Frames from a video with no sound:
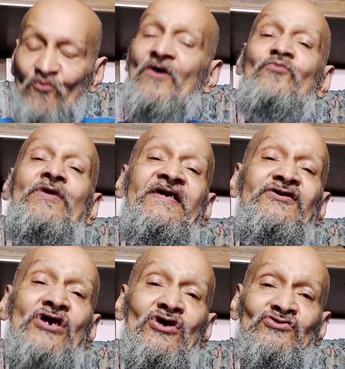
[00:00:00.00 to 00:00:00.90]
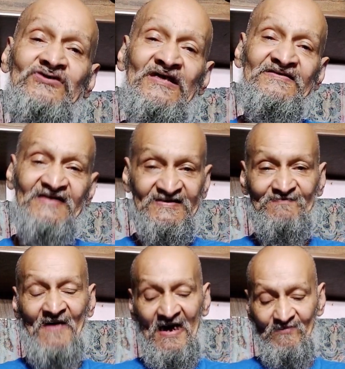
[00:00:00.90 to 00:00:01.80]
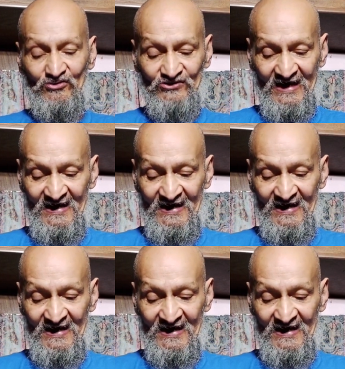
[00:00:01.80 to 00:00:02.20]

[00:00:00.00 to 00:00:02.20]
When we know that the Bible